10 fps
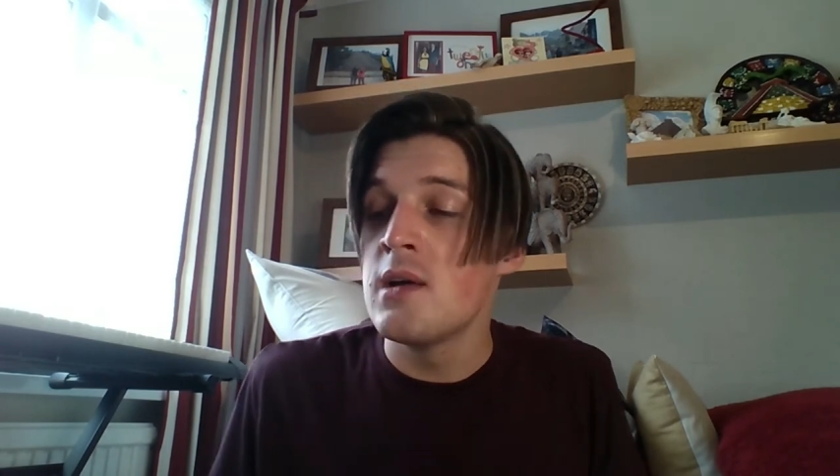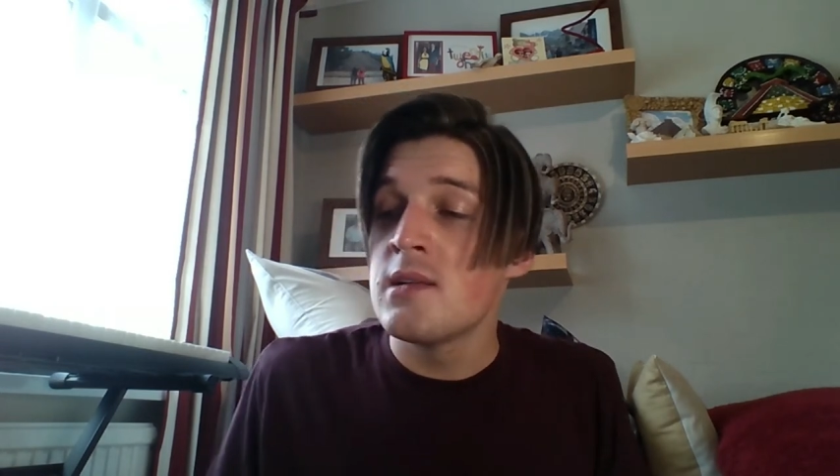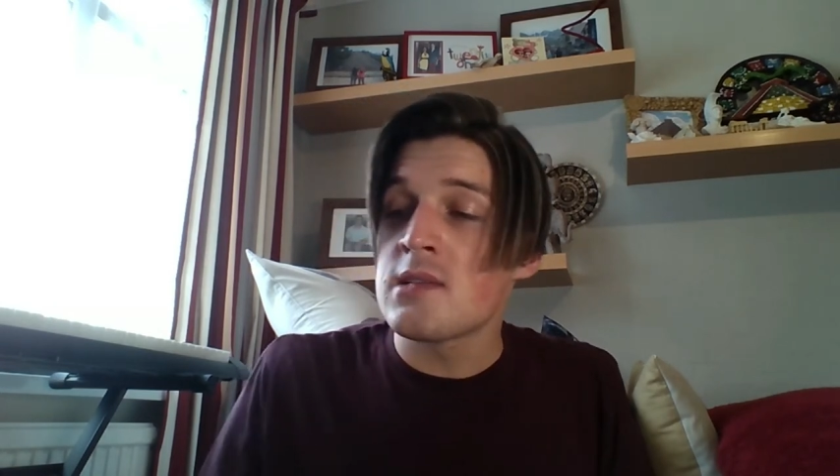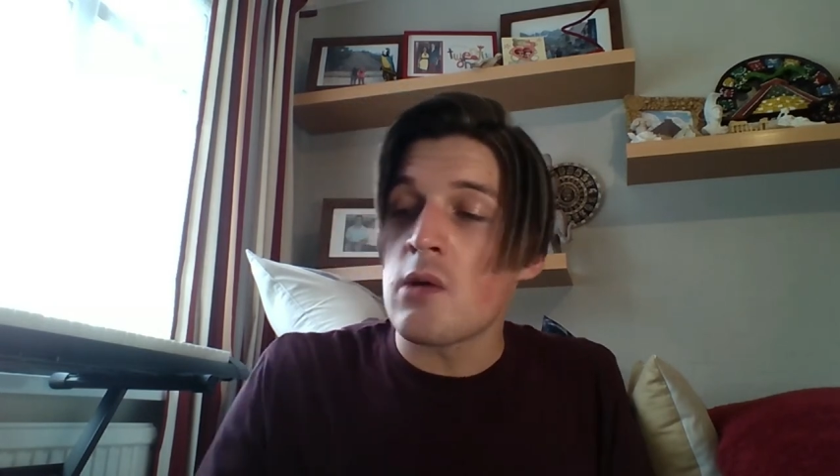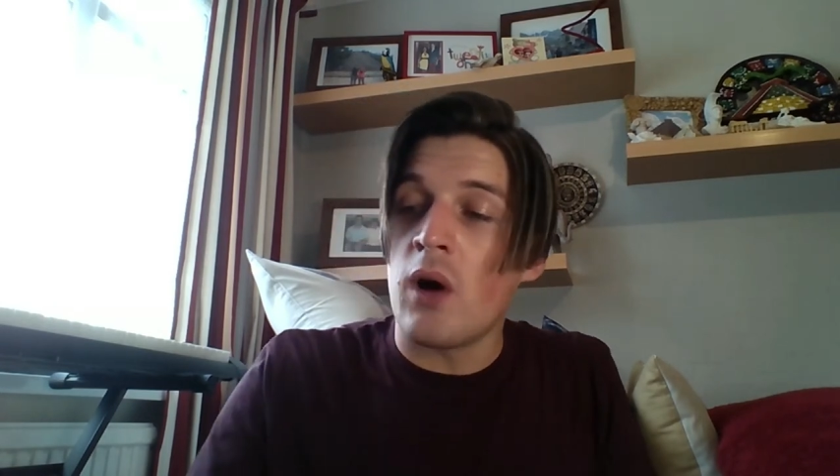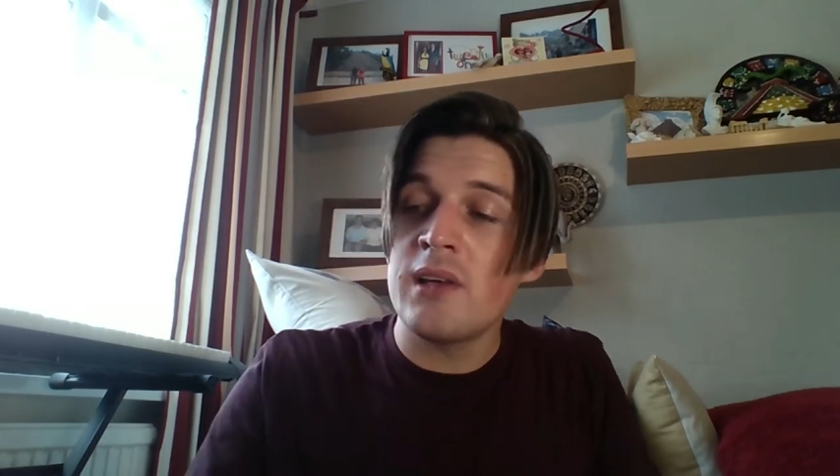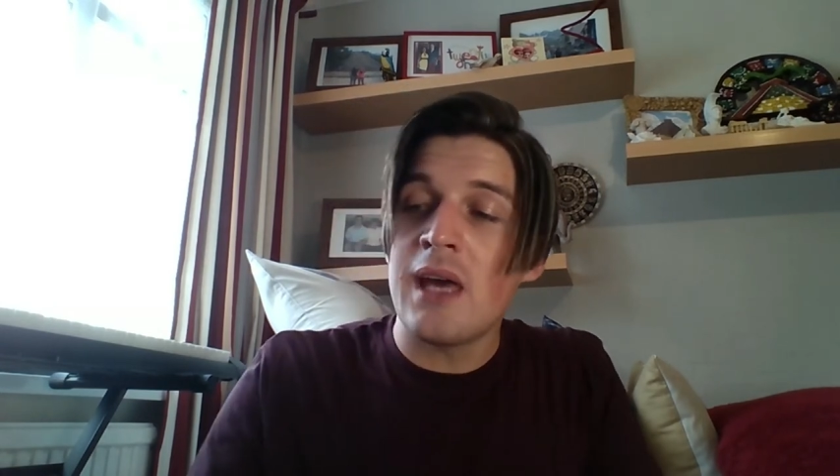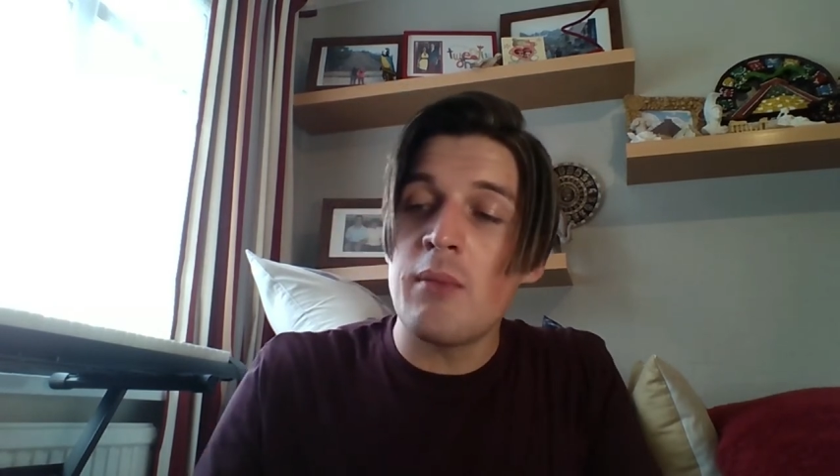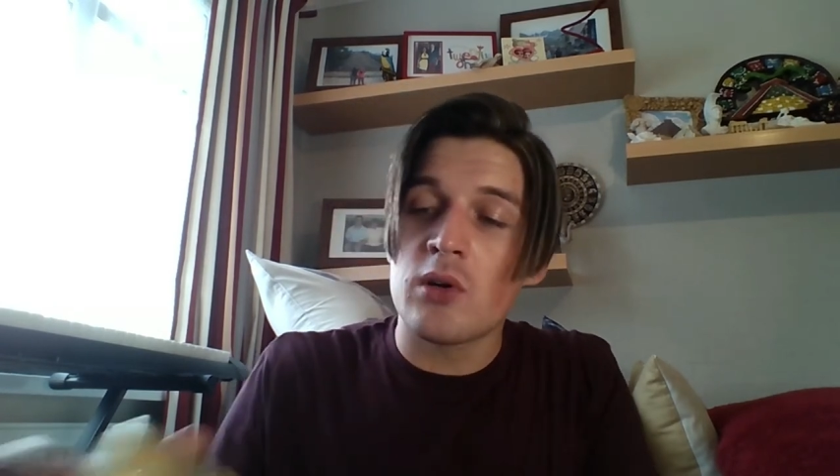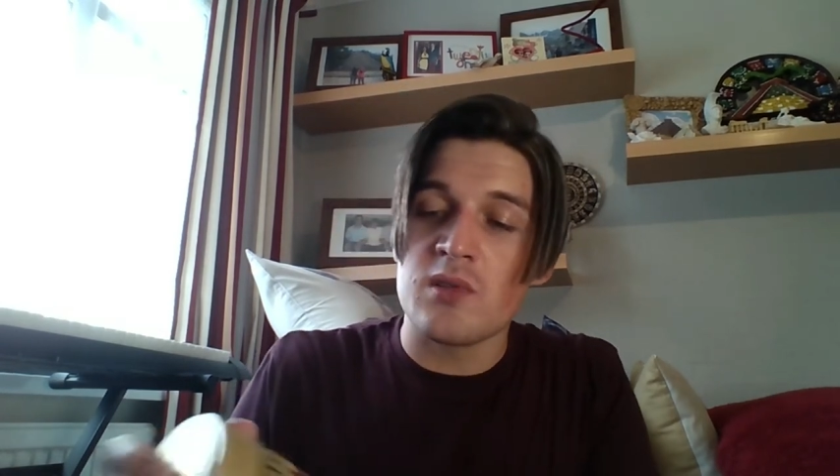So I
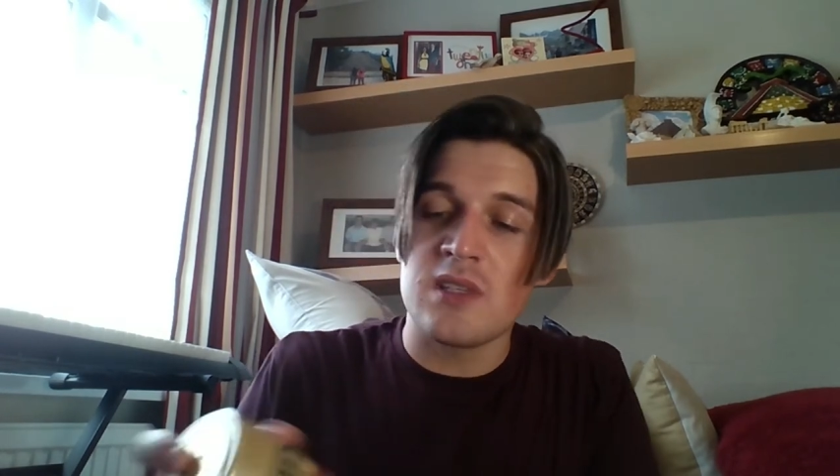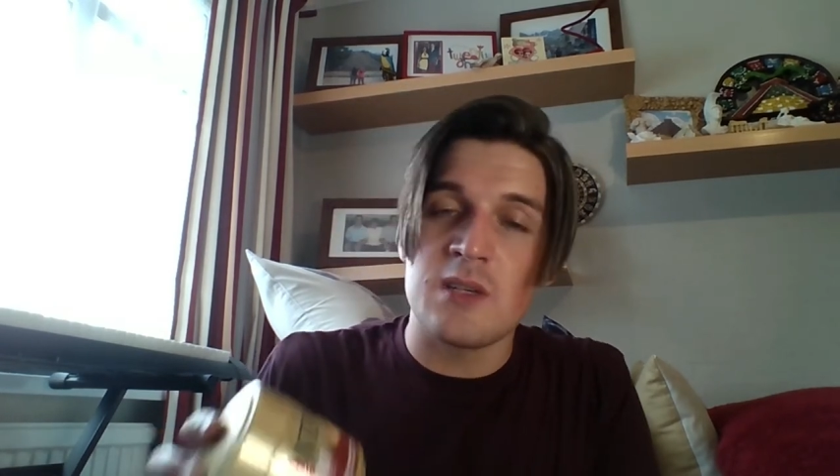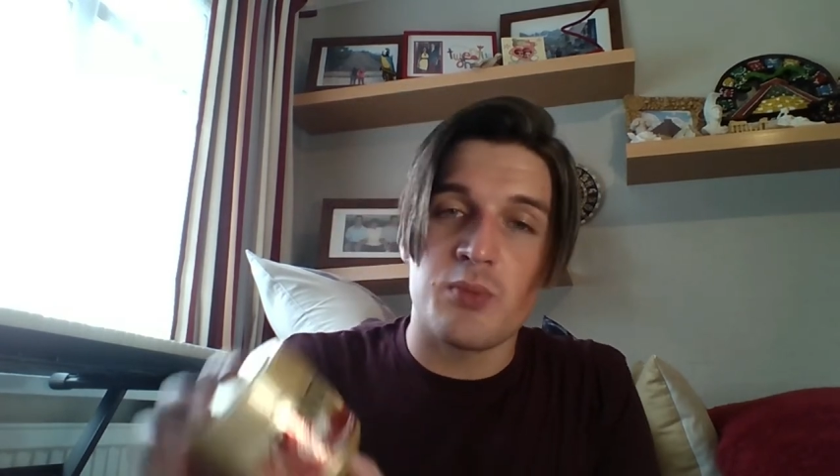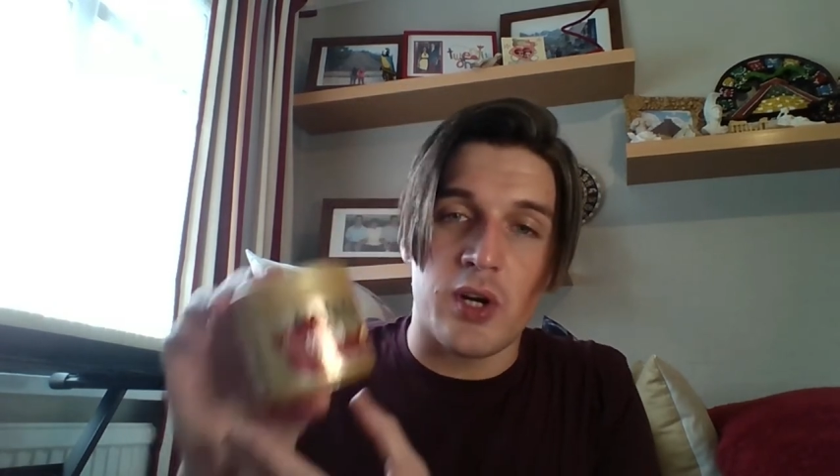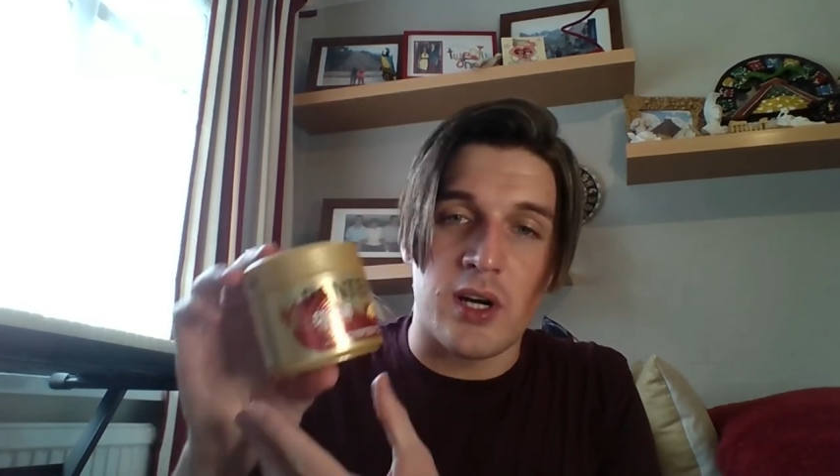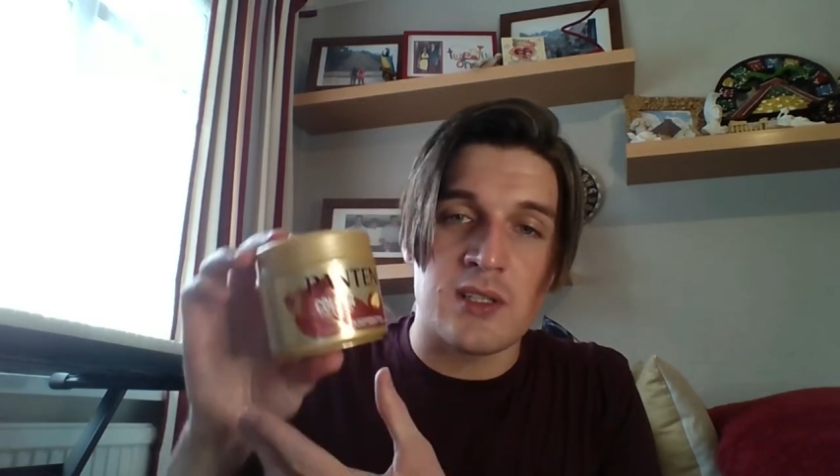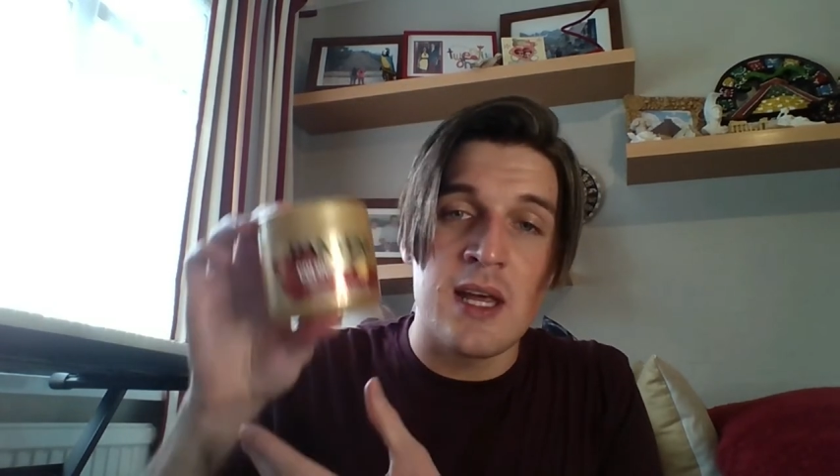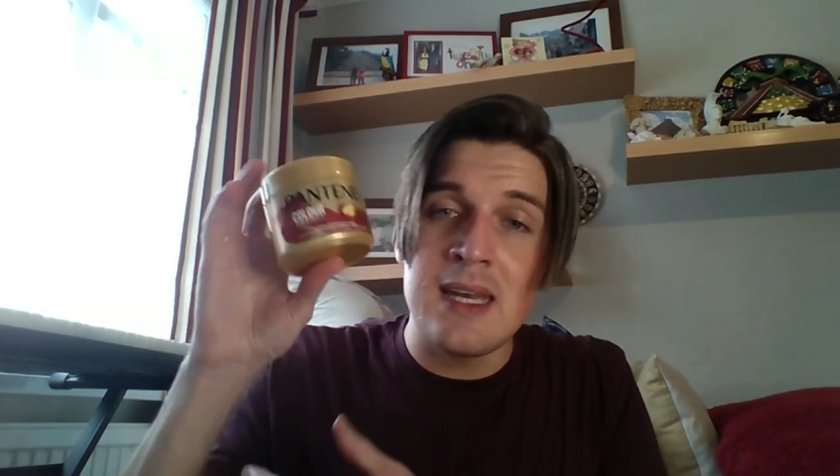came across this product.